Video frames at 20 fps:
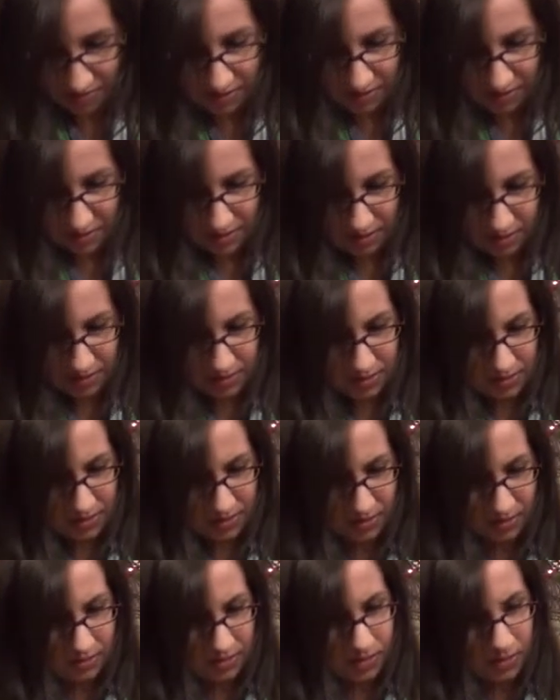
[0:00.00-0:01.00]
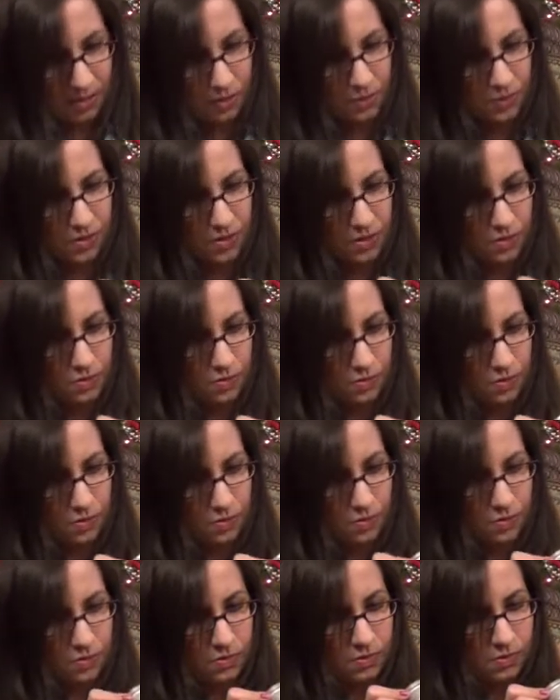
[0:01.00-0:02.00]
Uh, let's see,
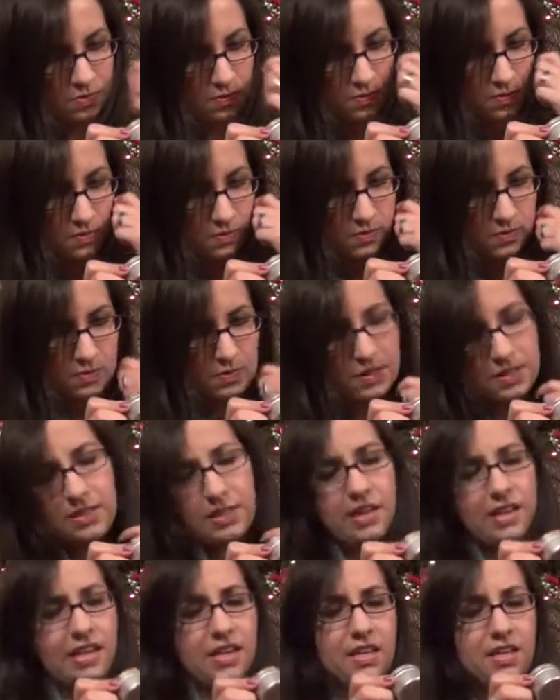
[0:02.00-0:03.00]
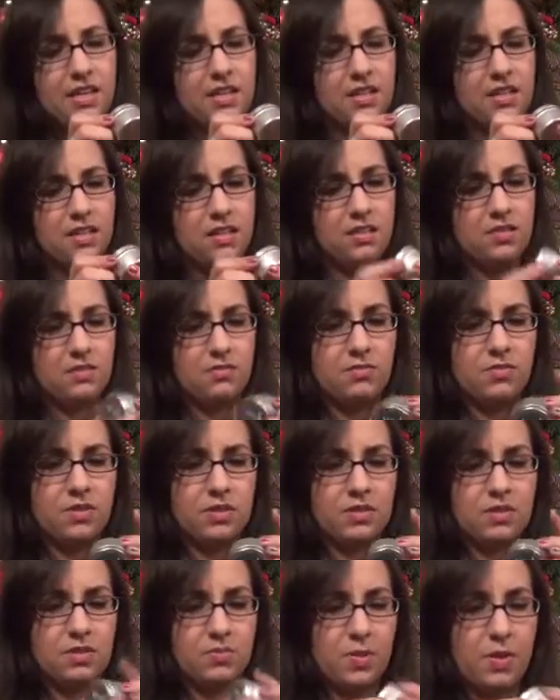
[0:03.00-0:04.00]
W, K,
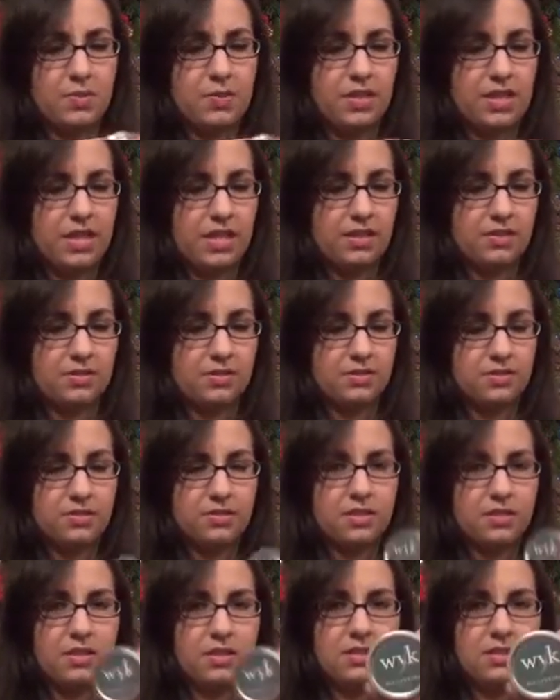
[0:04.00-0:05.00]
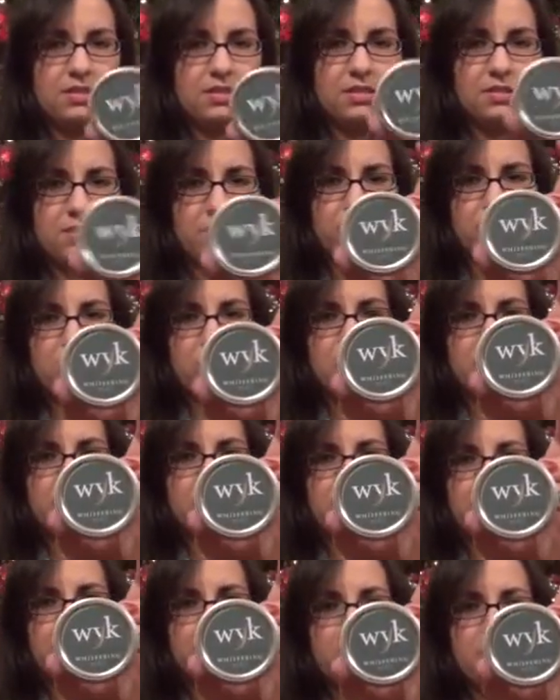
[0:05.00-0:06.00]
this is probably a candle. That's what it
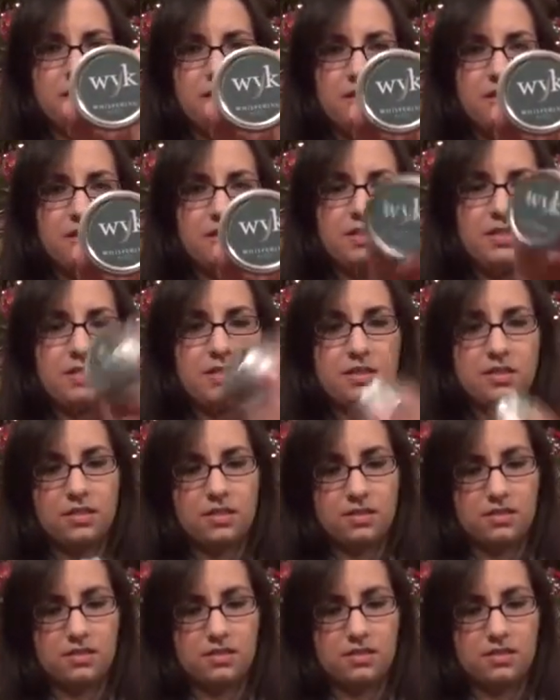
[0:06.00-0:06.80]
looks like.